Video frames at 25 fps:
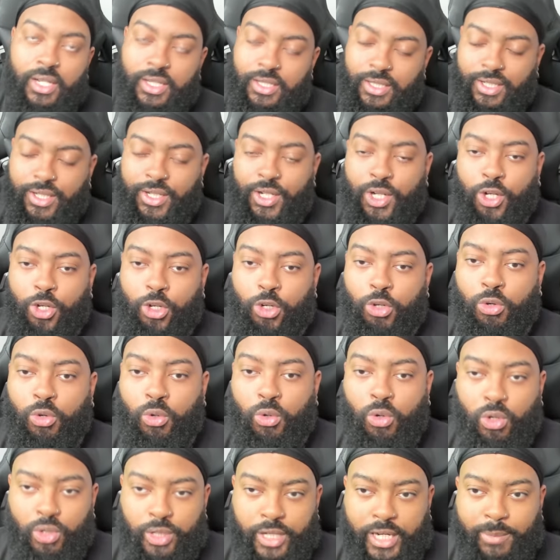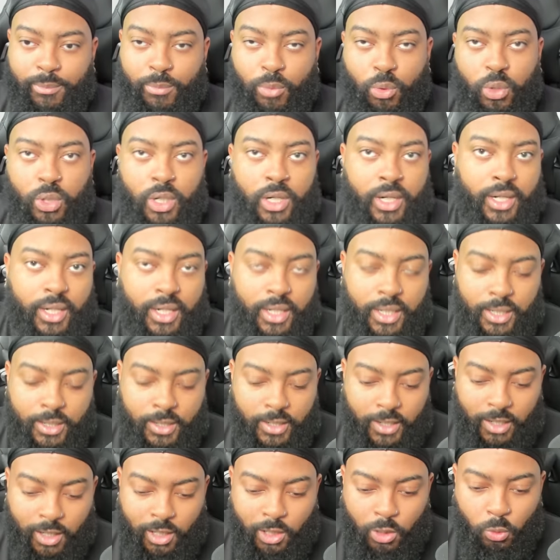you know, on a more
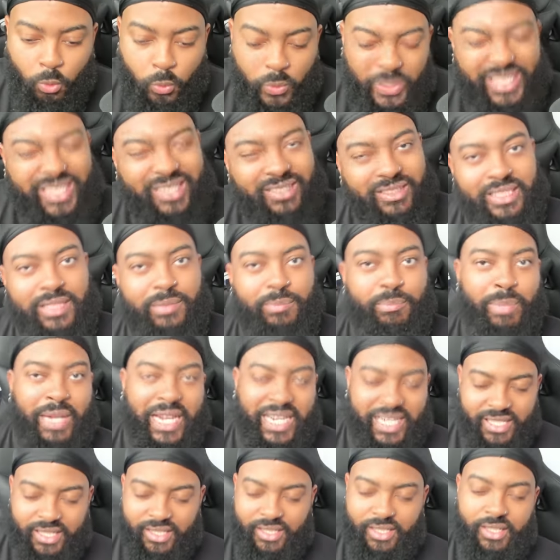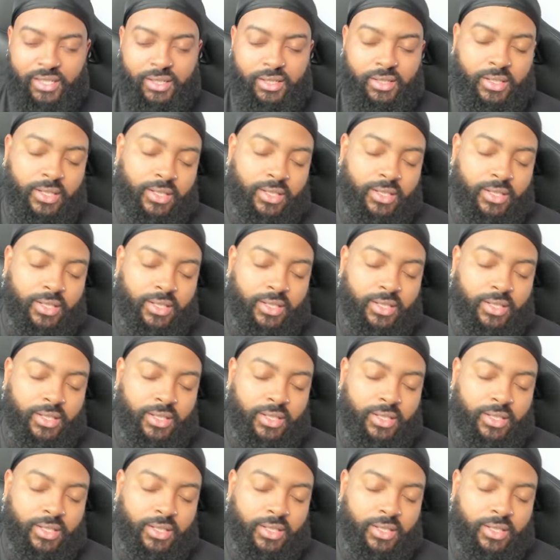uh, weekly basis.